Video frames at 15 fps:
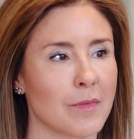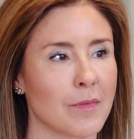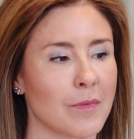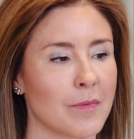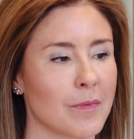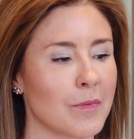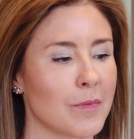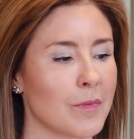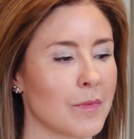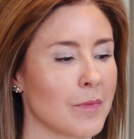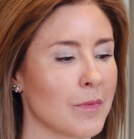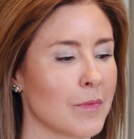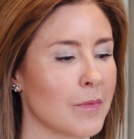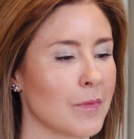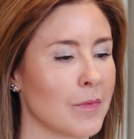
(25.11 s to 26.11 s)

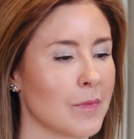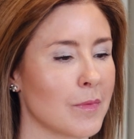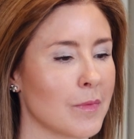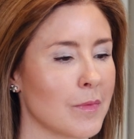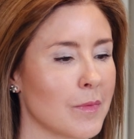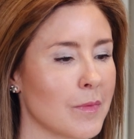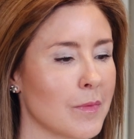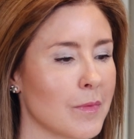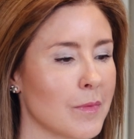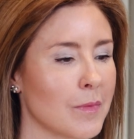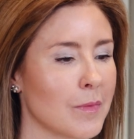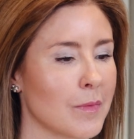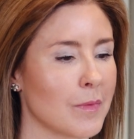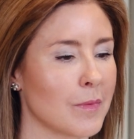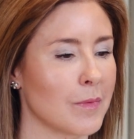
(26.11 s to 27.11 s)

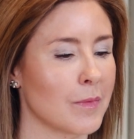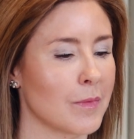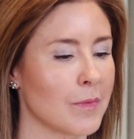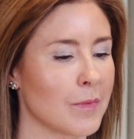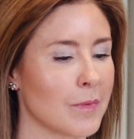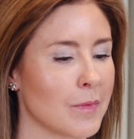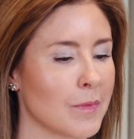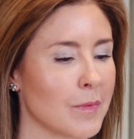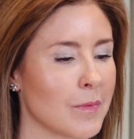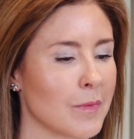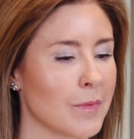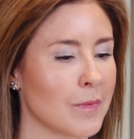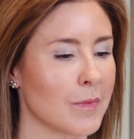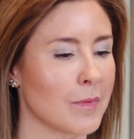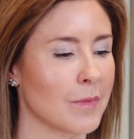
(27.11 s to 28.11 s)

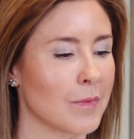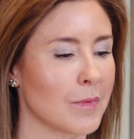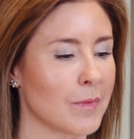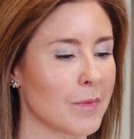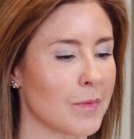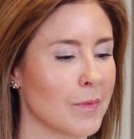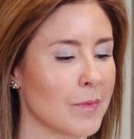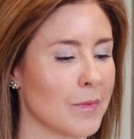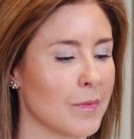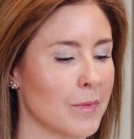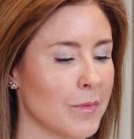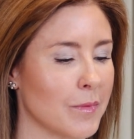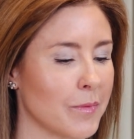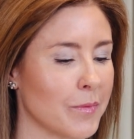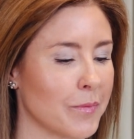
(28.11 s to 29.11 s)

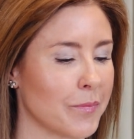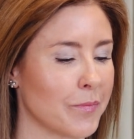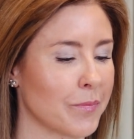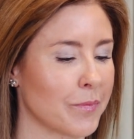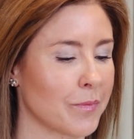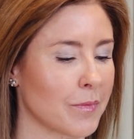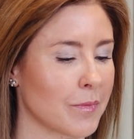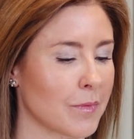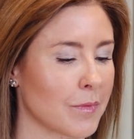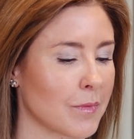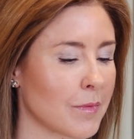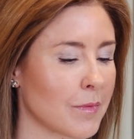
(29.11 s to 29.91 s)
(silent)